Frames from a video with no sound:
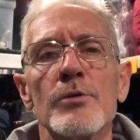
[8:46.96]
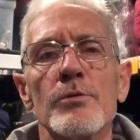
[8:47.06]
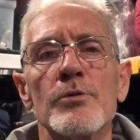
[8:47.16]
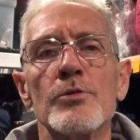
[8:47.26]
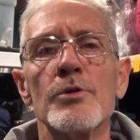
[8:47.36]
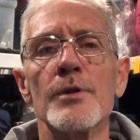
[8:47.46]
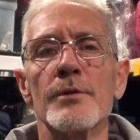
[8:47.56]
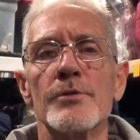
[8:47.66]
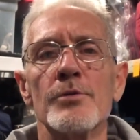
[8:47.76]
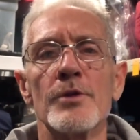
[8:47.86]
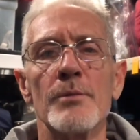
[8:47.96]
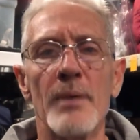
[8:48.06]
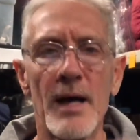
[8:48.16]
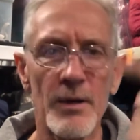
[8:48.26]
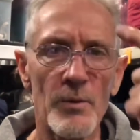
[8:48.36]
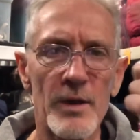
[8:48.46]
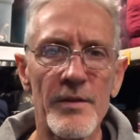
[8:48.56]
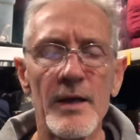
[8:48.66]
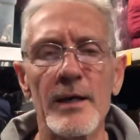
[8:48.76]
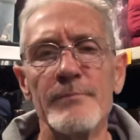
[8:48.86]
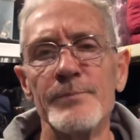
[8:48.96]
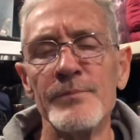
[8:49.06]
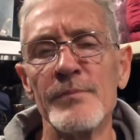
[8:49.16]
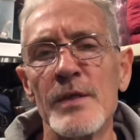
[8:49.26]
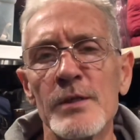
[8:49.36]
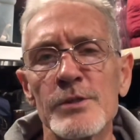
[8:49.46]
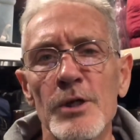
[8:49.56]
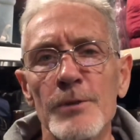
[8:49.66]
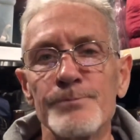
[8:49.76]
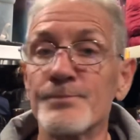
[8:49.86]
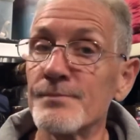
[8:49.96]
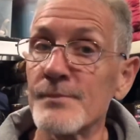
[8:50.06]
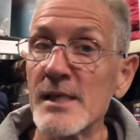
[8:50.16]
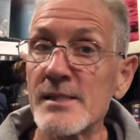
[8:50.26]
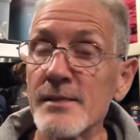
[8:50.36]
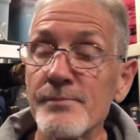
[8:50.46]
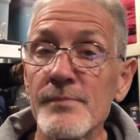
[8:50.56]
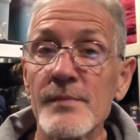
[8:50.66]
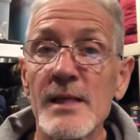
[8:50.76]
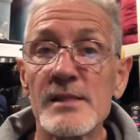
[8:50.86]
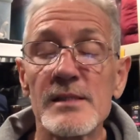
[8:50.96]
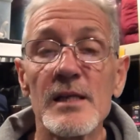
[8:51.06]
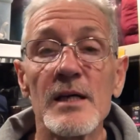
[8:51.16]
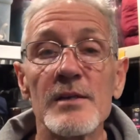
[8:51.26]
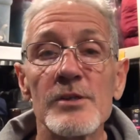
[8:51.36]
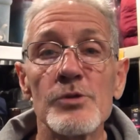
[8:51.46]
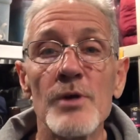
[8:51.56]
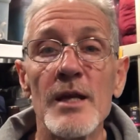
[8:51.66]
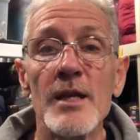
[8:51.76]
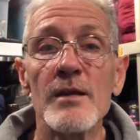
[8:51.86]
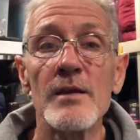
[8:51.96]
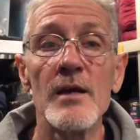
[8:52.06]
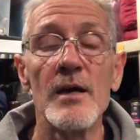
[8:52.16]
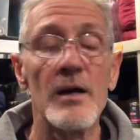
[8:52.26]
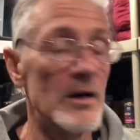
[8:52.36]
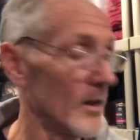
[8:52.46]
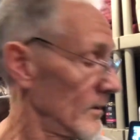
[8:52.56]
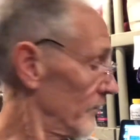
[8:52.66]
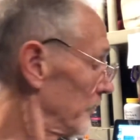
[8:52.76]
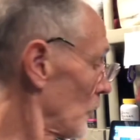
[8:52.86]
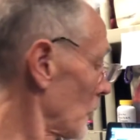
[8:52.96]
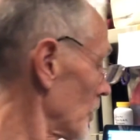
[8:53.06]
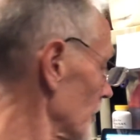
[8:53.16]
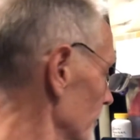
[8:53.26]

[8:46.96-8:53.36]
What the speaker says: 2 to the body, 1 to the head. So that's it. That's the training for